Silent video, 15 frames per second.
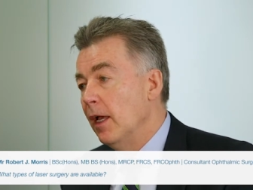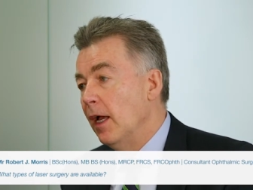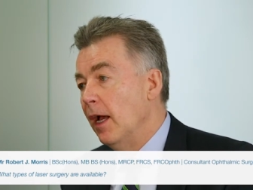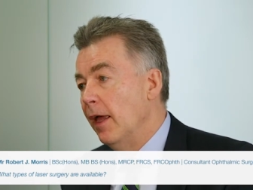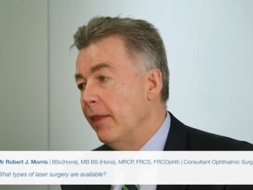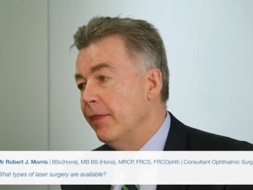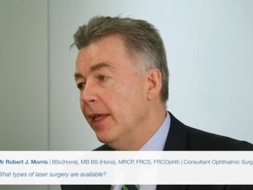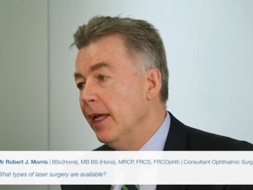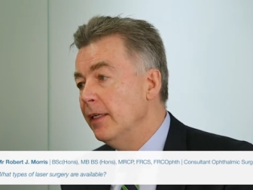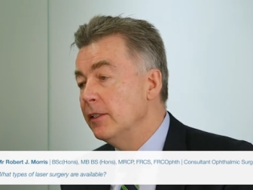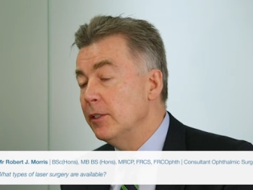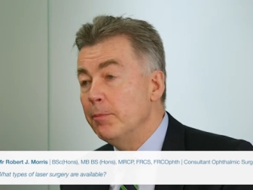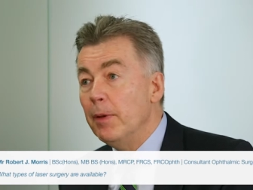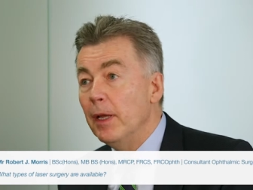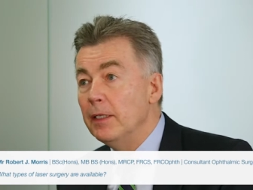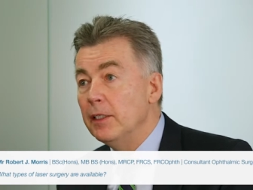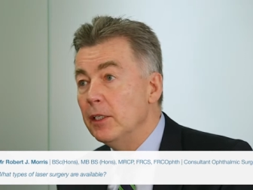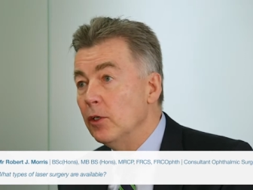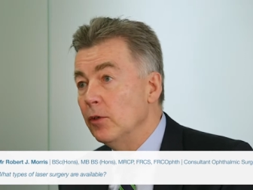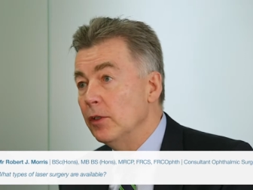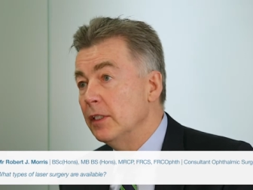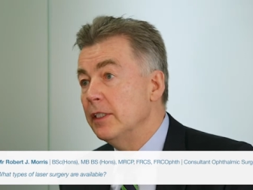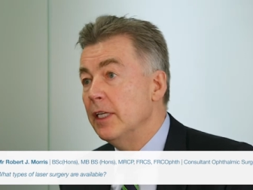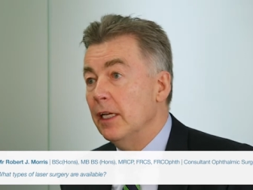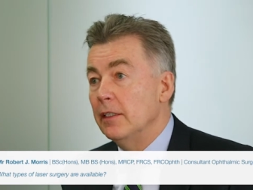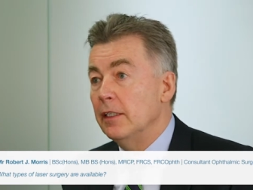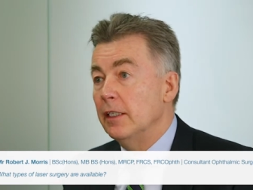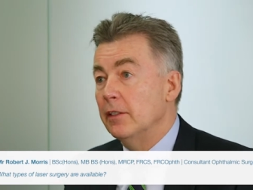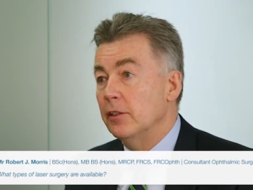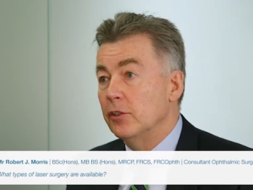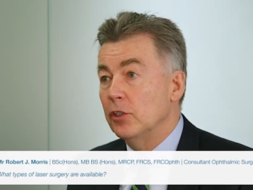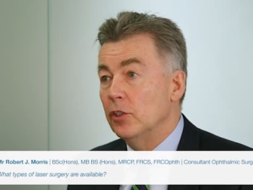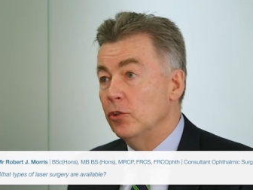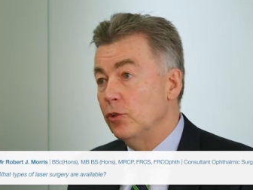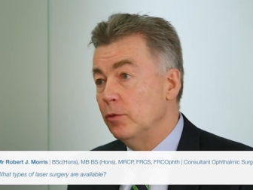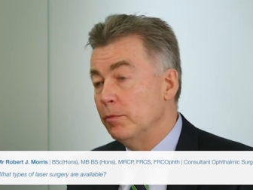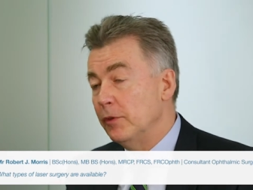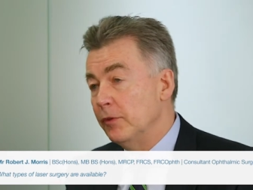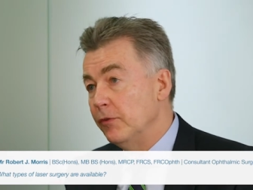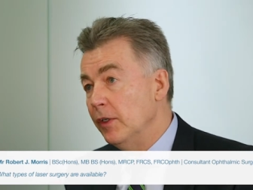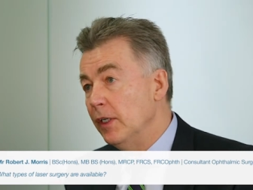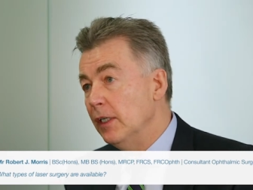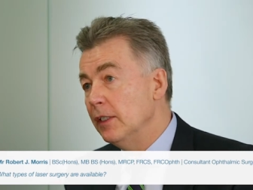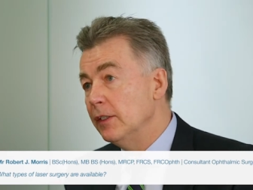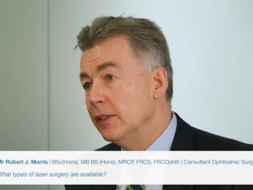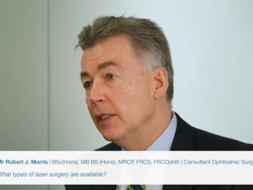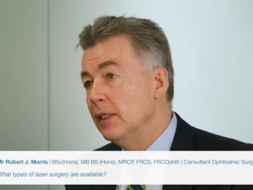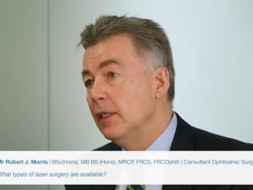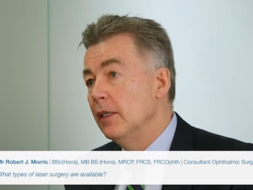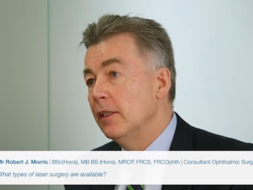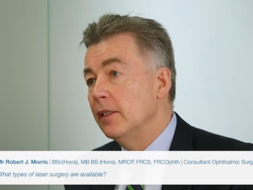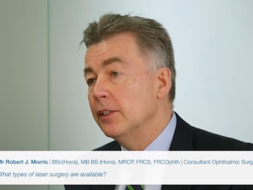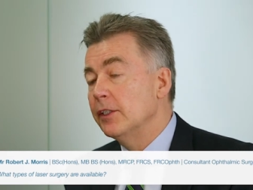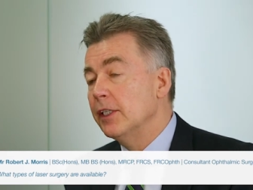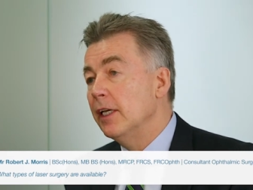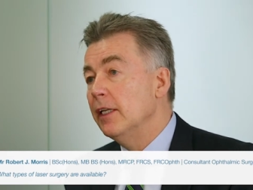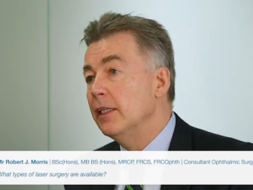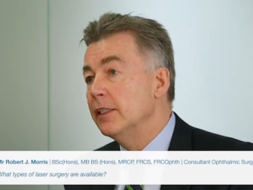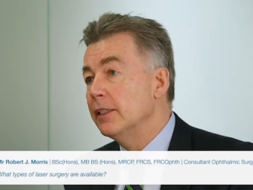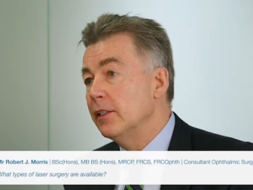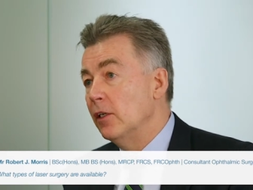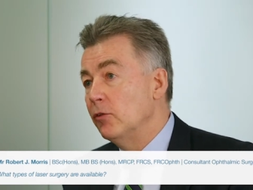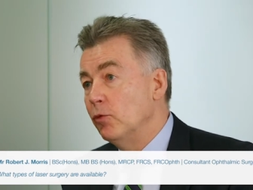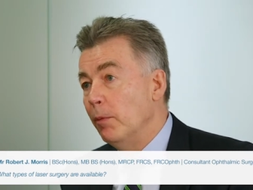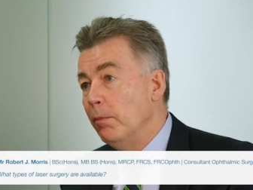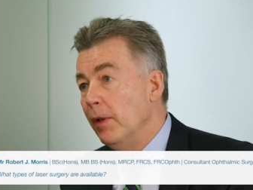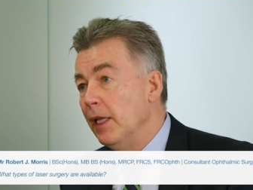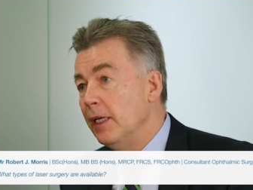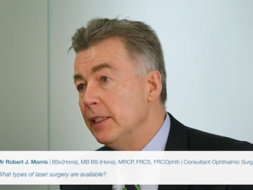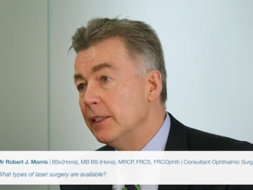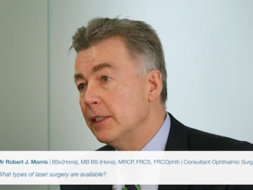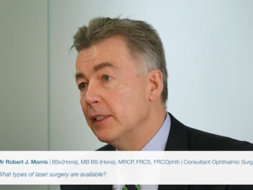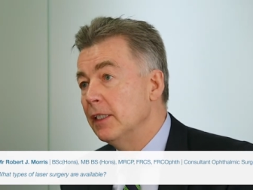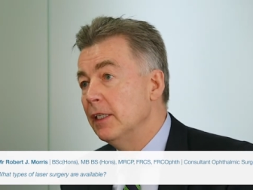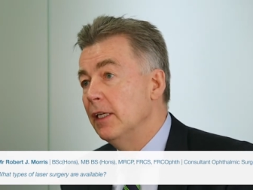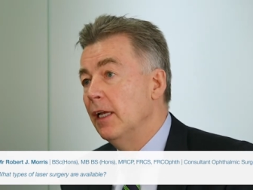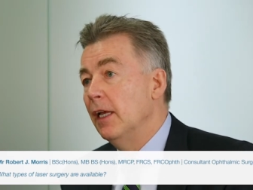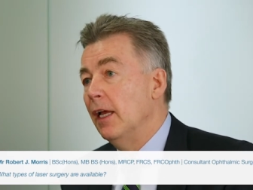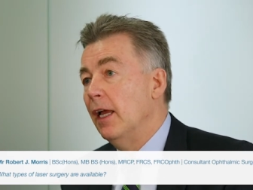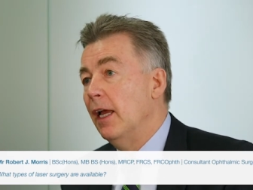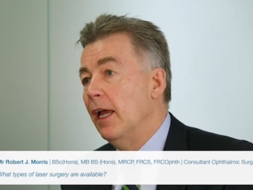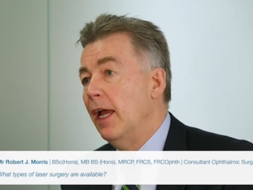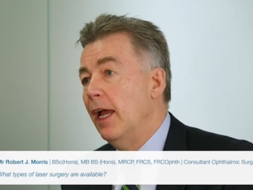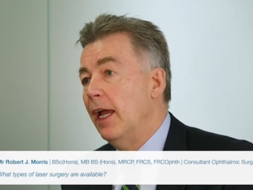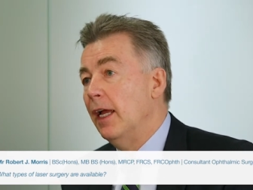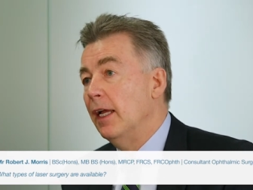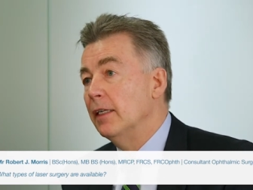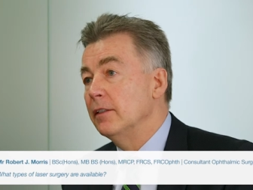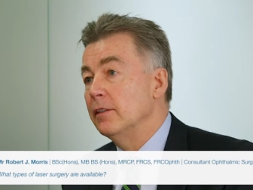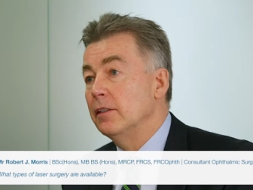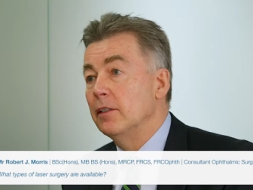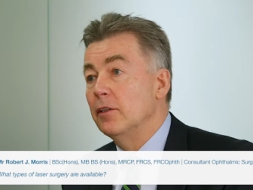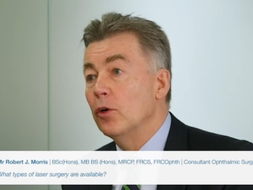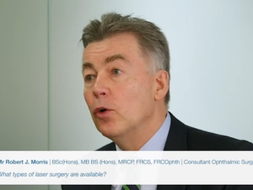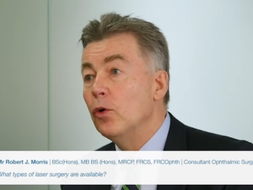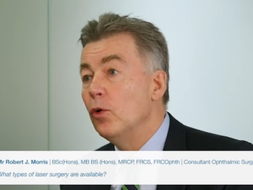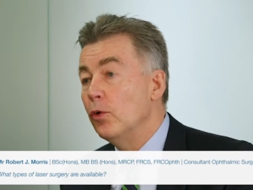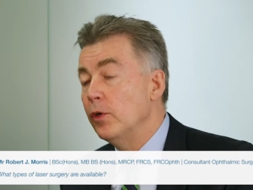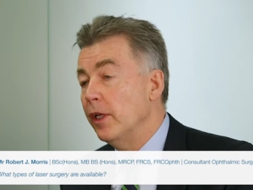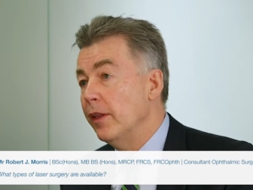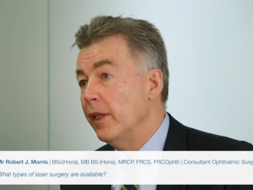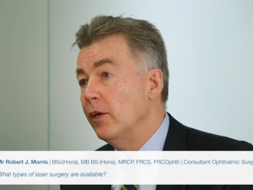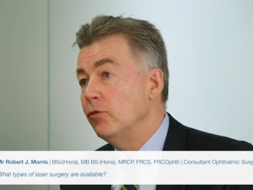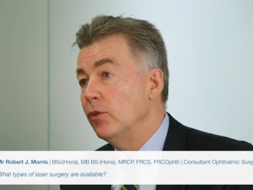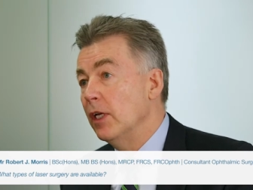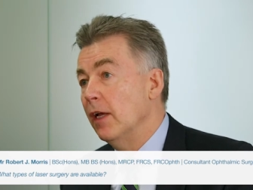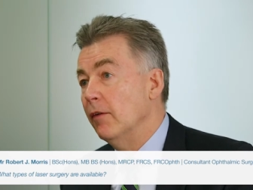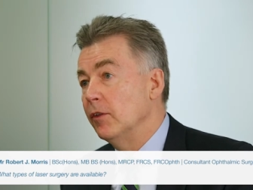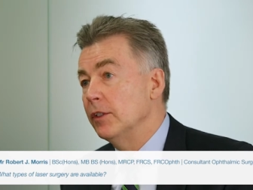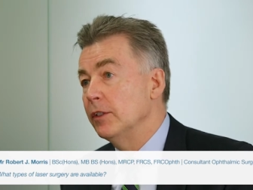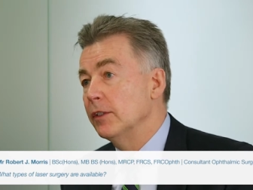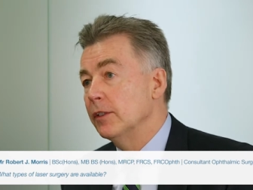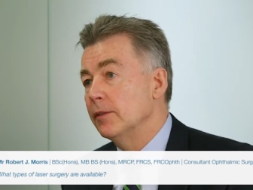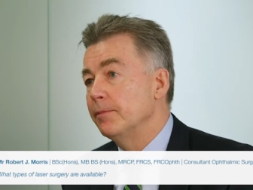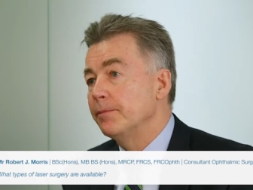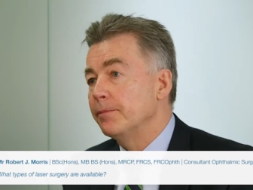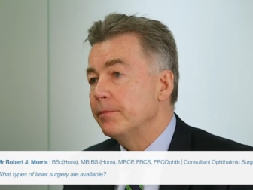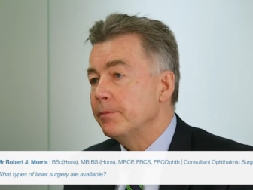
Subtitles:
And then, depending on the technique the surgeon prefers, the skin is replaced and the cornea then recovers.